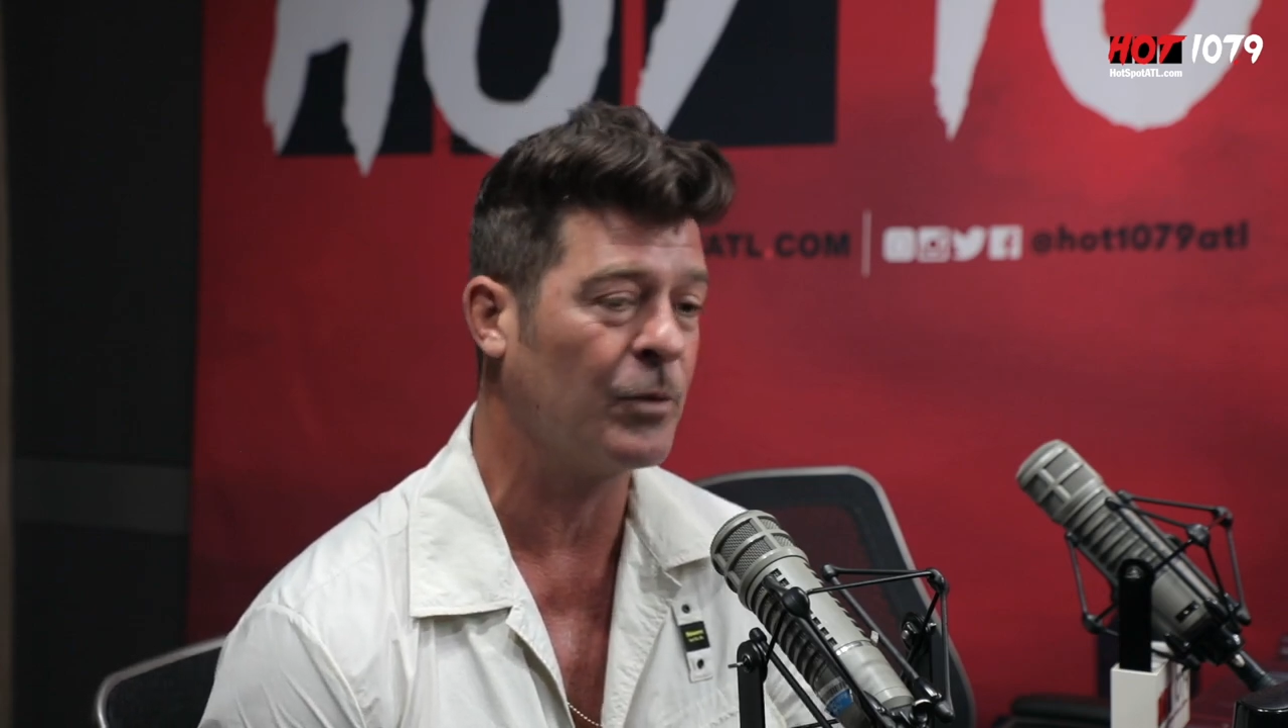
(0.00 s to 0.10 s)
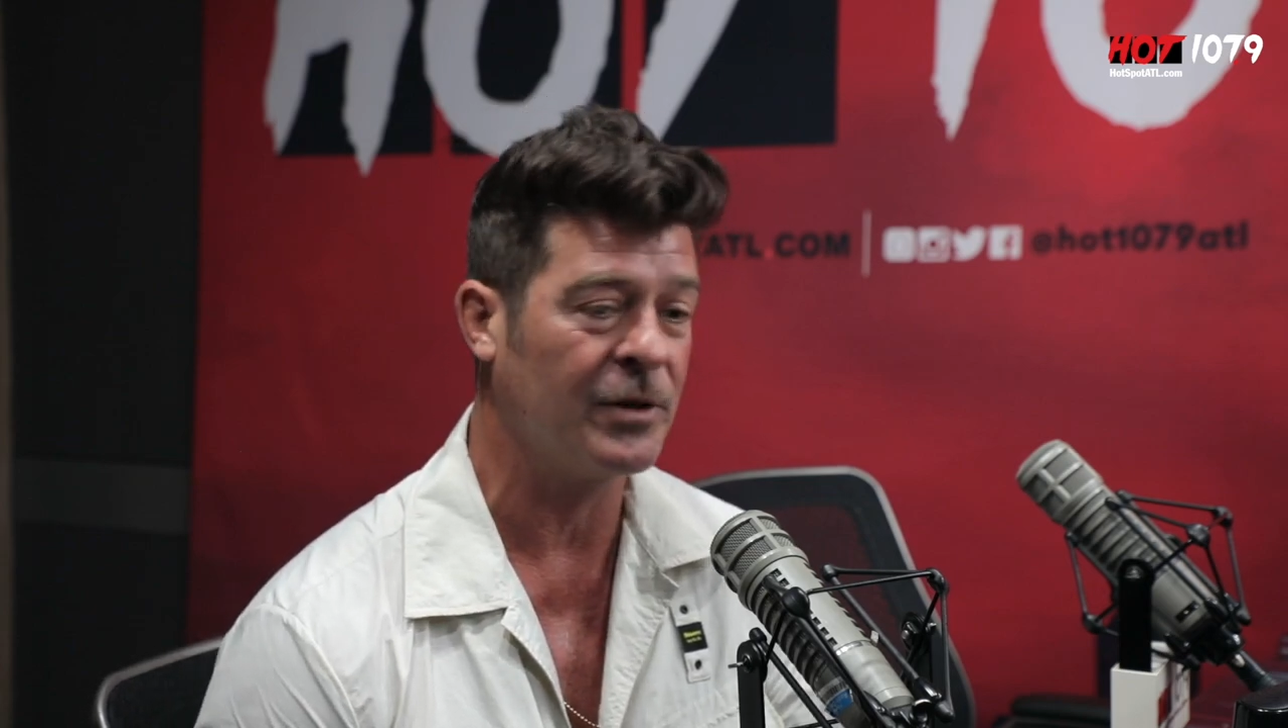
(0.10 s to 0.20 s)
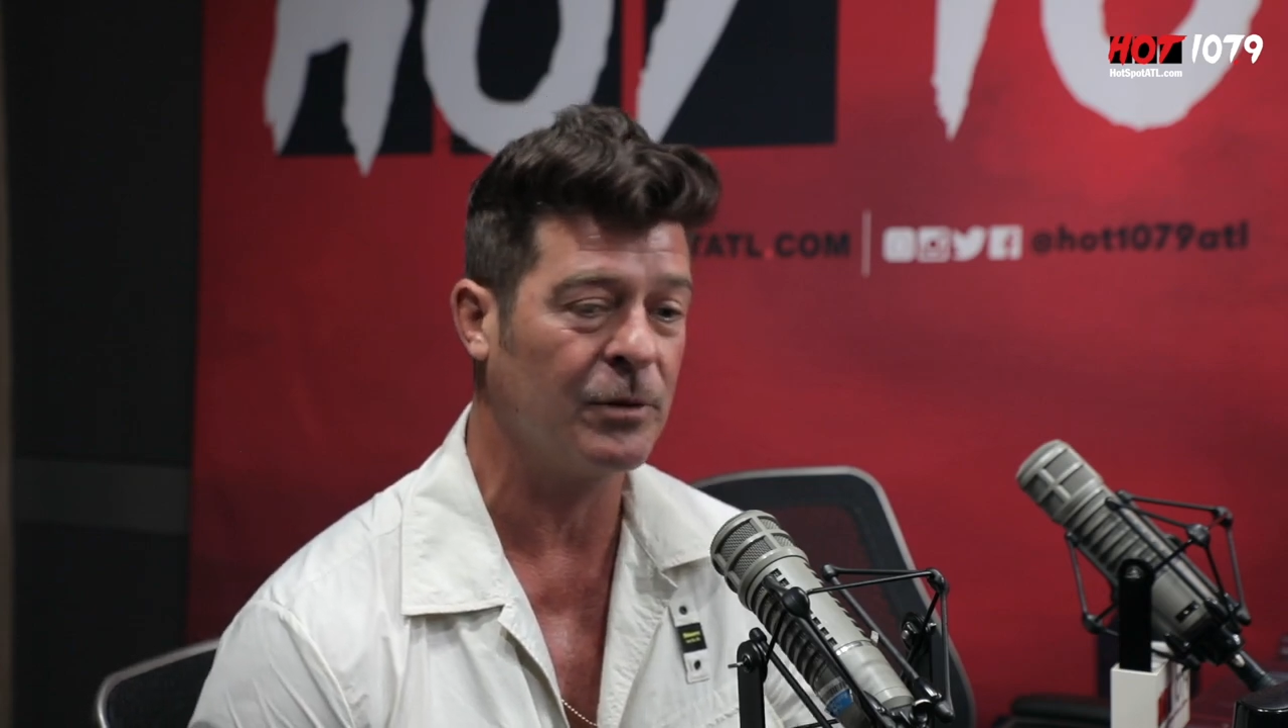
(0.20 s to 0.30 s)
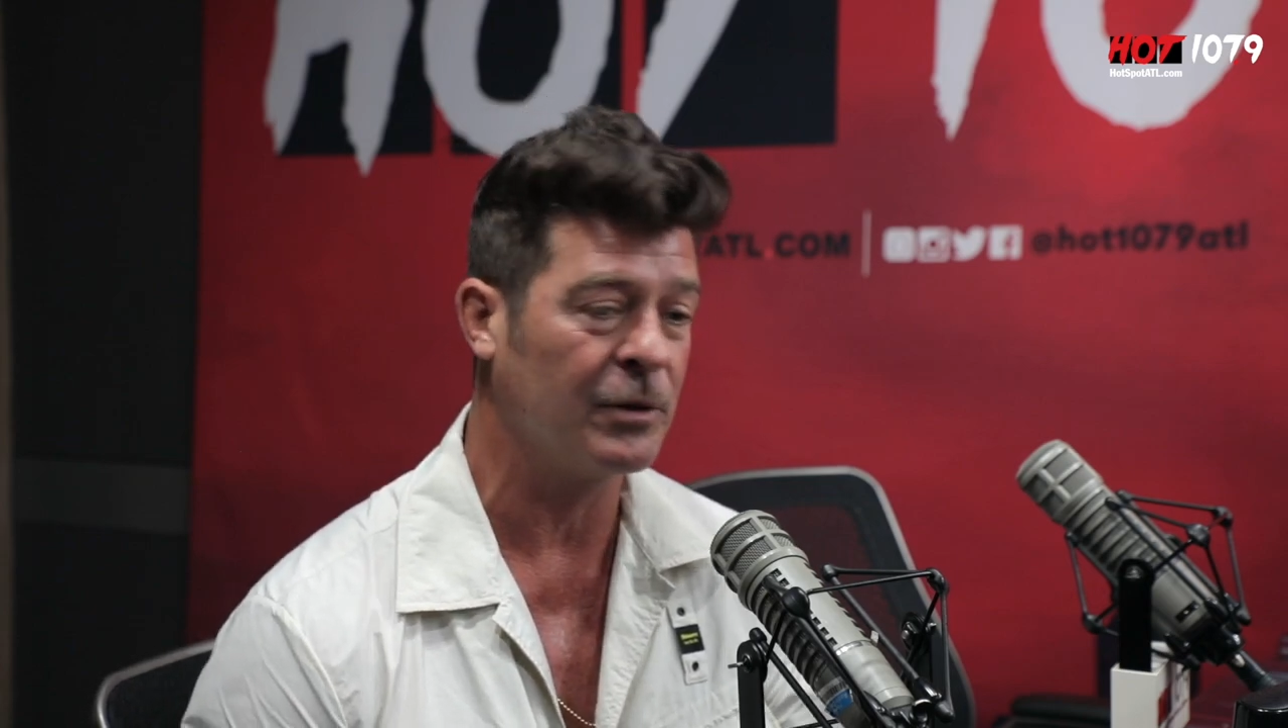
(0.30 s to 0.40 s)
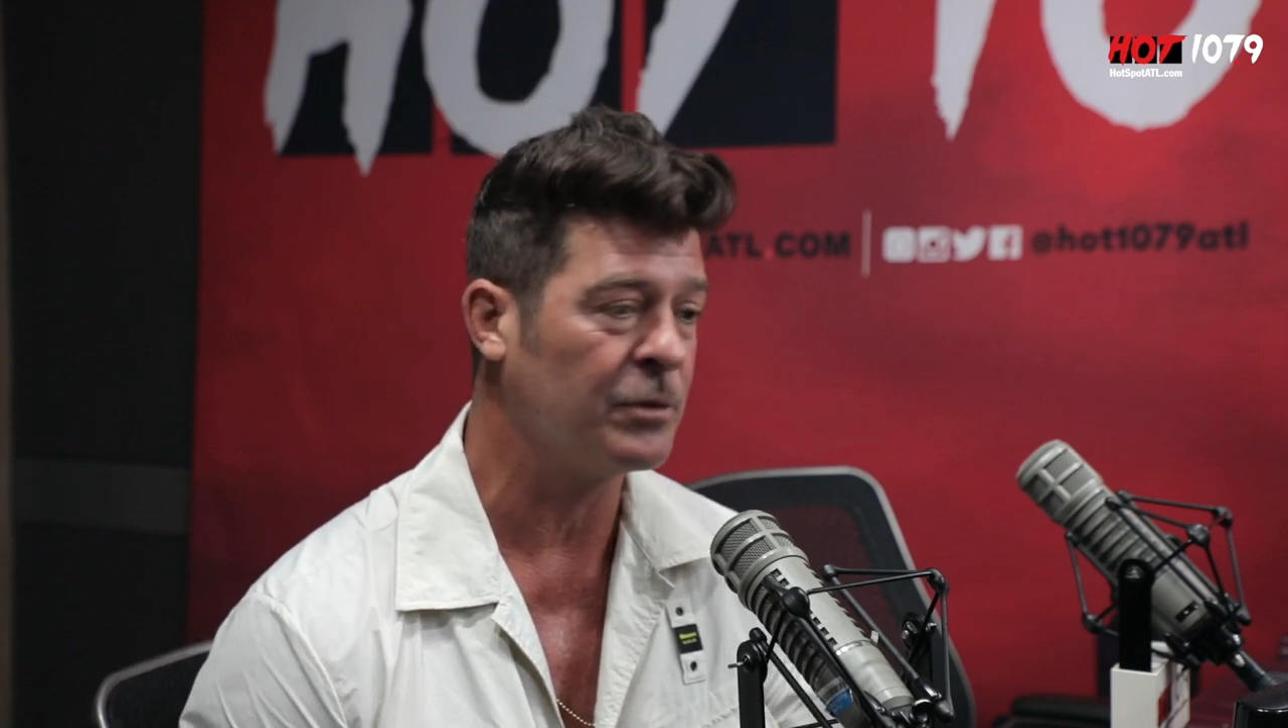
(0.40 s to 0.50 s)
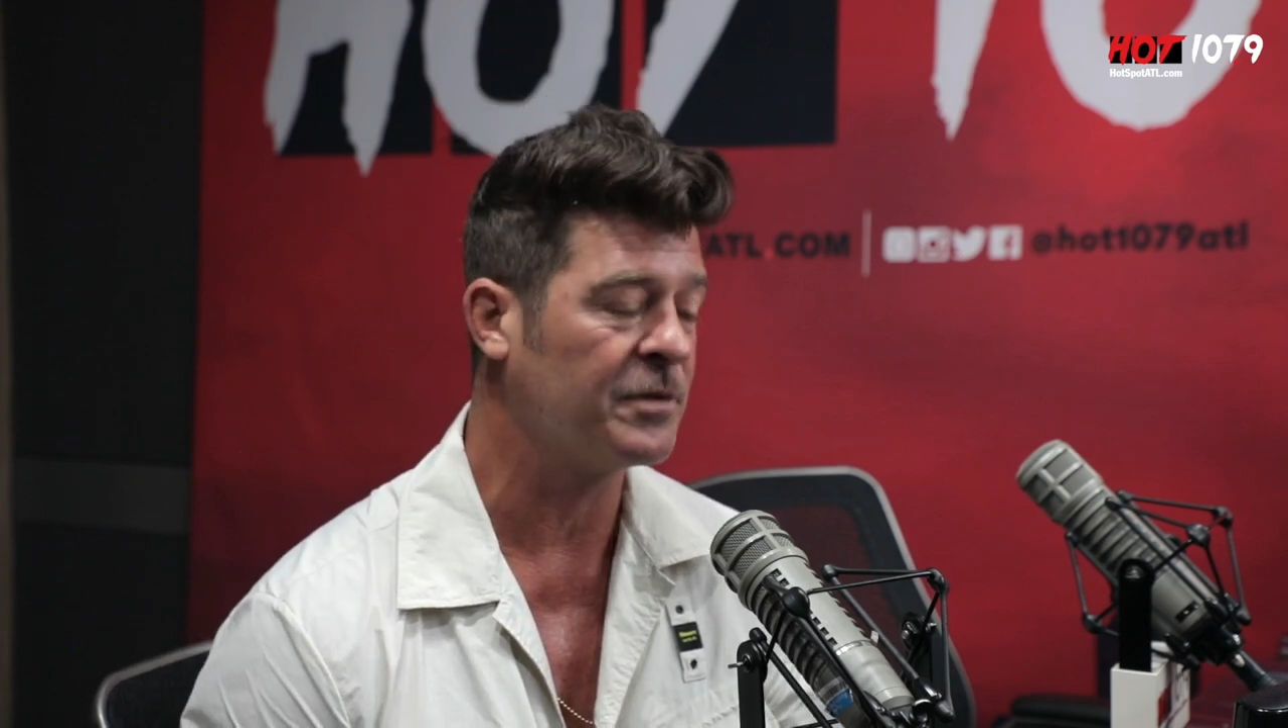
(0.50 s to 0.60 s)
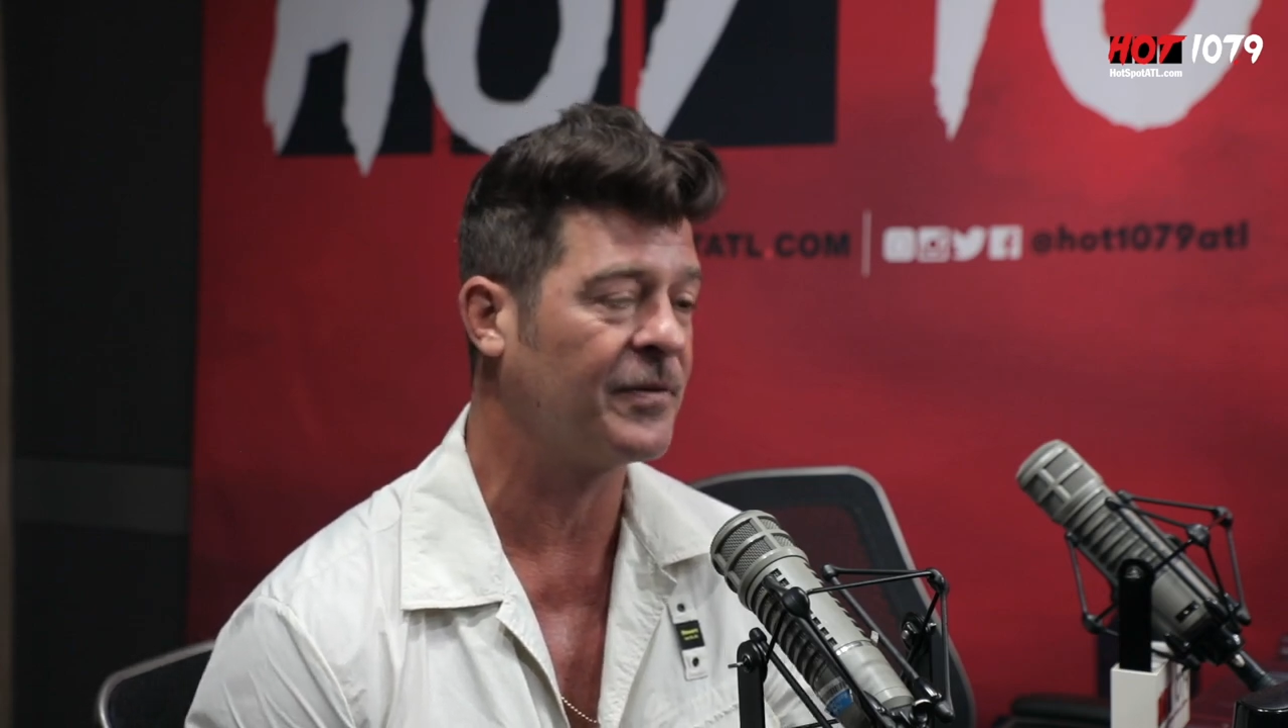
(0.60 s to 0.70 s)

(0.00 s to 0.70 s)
we do lose